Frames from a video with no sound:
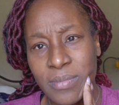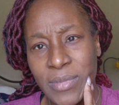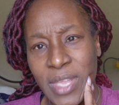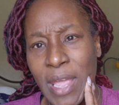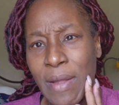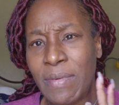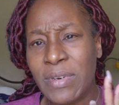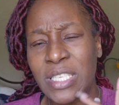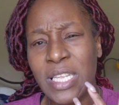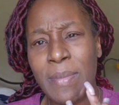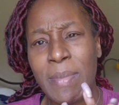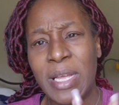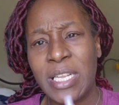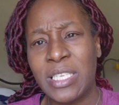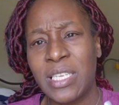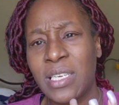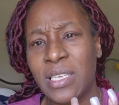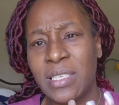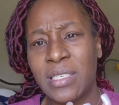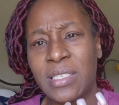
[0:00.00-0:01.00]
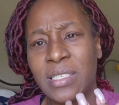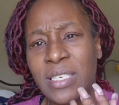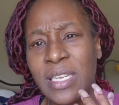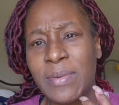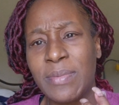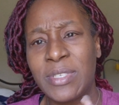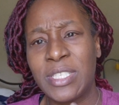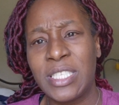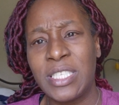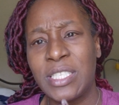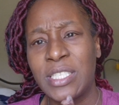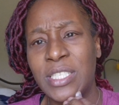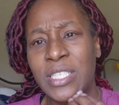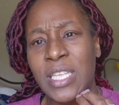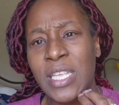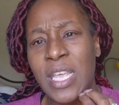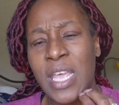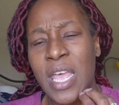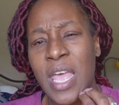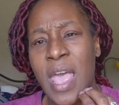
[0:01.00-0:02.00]
every time I touched, it was just
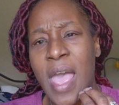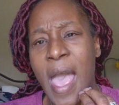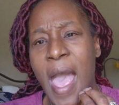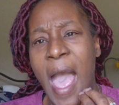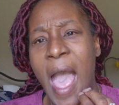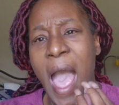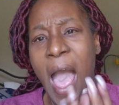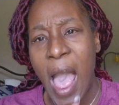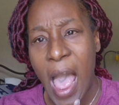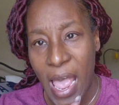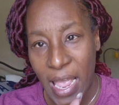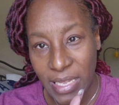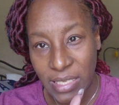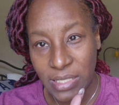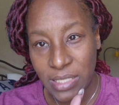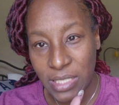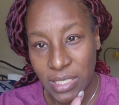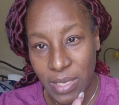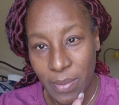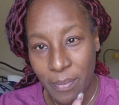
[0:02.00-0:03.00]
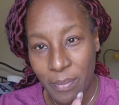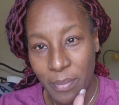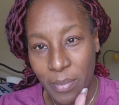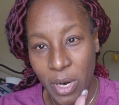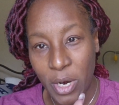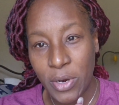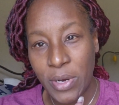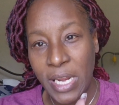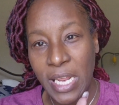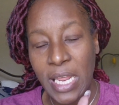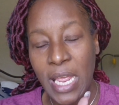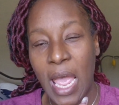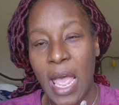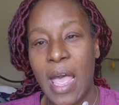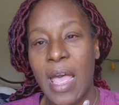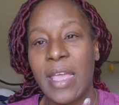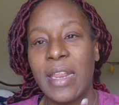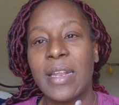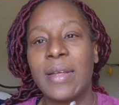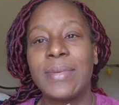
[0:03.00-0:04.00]
hot, burning
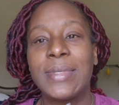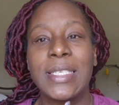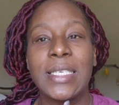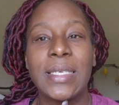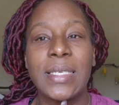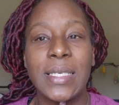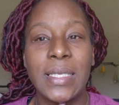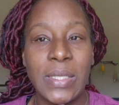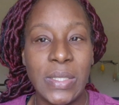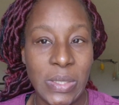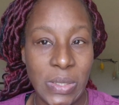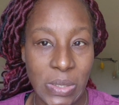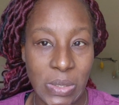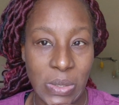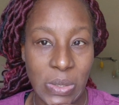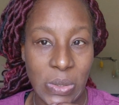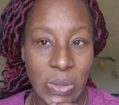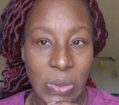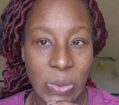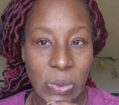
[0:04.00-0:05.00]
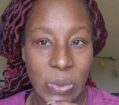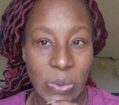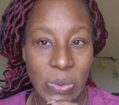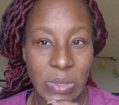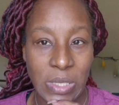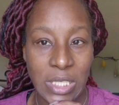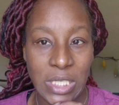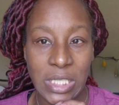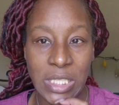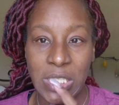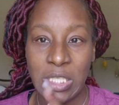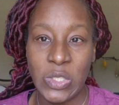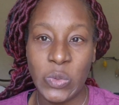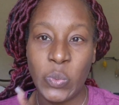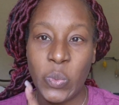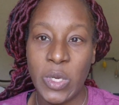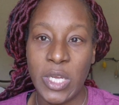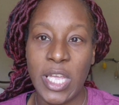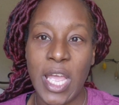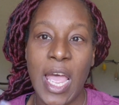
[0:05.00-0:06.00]
hot. And I was like, ugh, this is
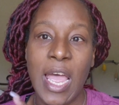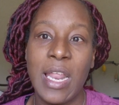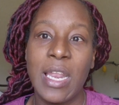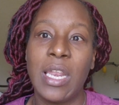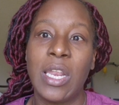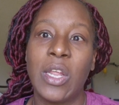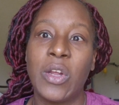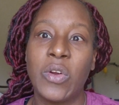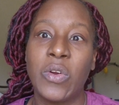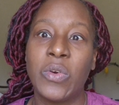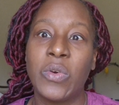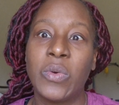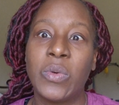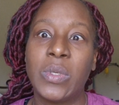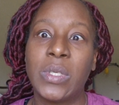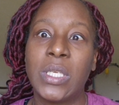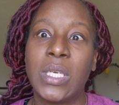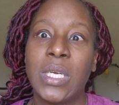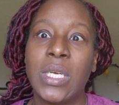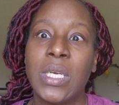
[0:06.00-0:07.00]
what I learned